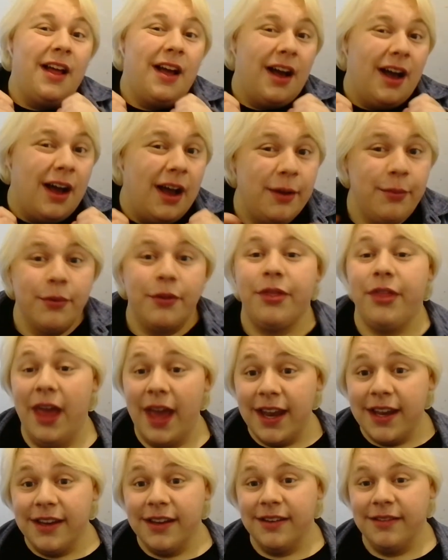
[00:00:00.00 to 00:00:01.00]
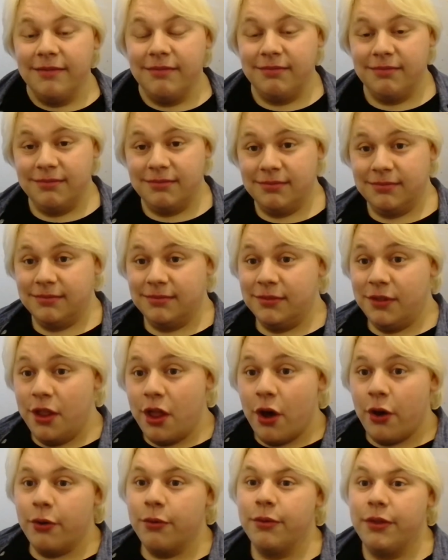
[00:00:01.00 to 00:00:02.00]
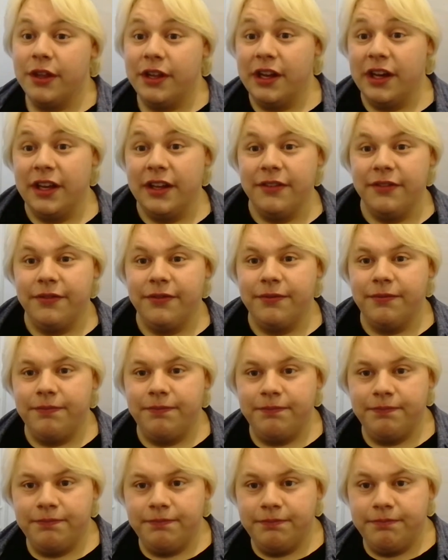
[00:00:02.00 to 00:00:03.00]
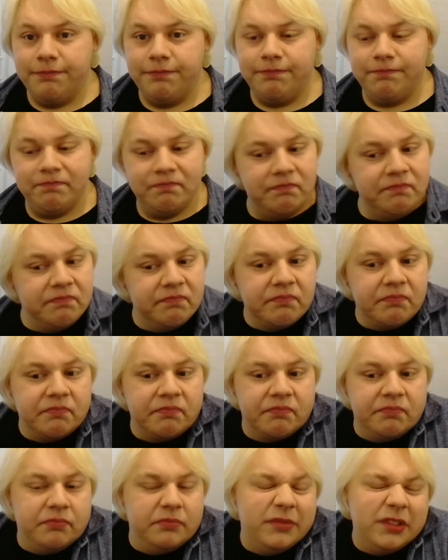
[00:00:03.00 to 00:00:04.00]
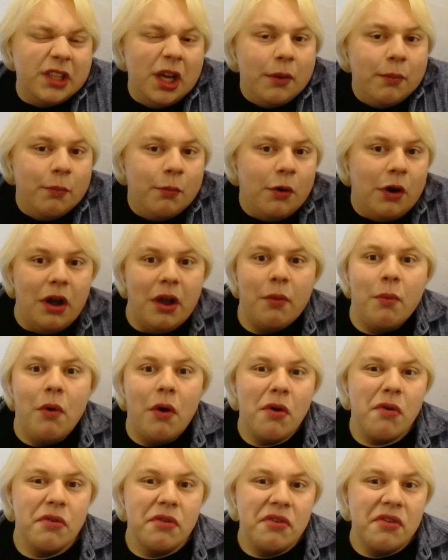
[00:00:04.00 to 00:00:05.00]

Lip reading: I will then know that I've done what I want.